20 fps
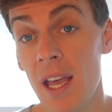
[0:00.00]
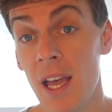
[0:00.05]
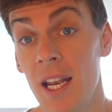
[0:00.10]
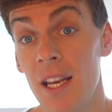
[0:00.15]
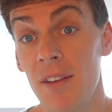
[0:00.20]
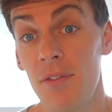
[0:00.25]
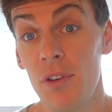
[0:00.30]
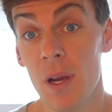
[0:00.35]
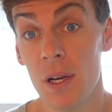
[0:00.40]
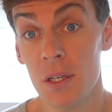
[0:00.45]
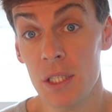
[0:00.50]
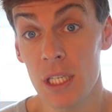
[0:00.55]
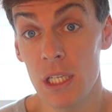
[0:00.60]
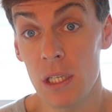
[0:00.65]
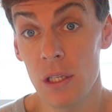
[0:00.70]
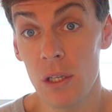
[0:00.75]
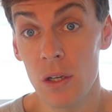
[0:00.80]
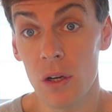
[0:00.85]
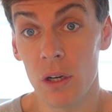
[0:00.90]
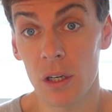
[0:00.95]
And if you actually
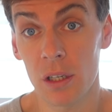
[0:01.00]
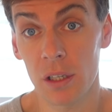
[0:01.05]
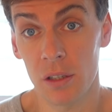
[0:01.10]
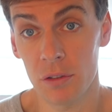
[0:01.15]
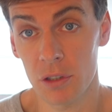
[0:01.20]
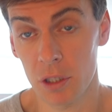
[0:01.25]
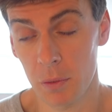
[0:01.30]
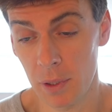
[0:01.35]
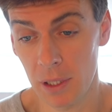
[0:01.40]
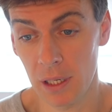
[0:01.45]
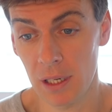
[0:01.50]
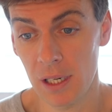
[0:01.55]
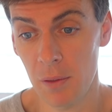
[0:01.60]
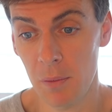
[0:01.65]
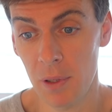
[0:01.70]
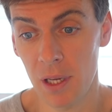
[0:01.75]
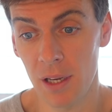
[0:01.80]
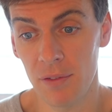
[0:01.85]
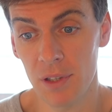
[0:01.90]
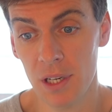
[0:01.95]
look, and I'll drop in a
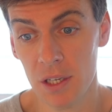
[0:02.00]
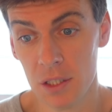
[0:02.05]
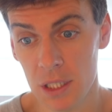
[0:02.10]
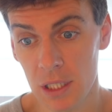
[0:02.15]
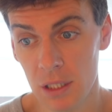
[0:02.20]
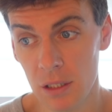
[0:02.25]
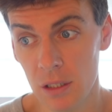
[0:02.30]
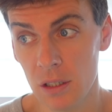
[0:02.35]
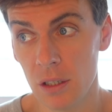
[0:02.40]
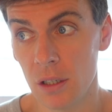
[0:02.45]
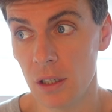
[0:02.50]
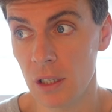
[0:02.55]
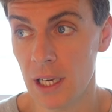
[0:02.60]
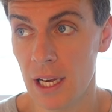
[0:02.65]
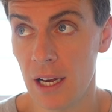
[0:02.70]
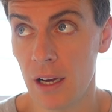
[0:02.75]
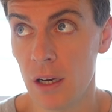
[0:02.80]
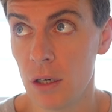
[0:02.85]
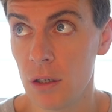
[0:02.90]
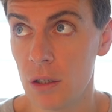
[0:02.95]
clip here, if you actually look
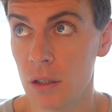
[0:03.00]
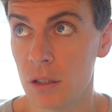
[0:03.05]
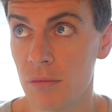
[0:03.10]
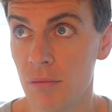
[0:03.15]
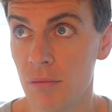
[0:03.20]
at a hooked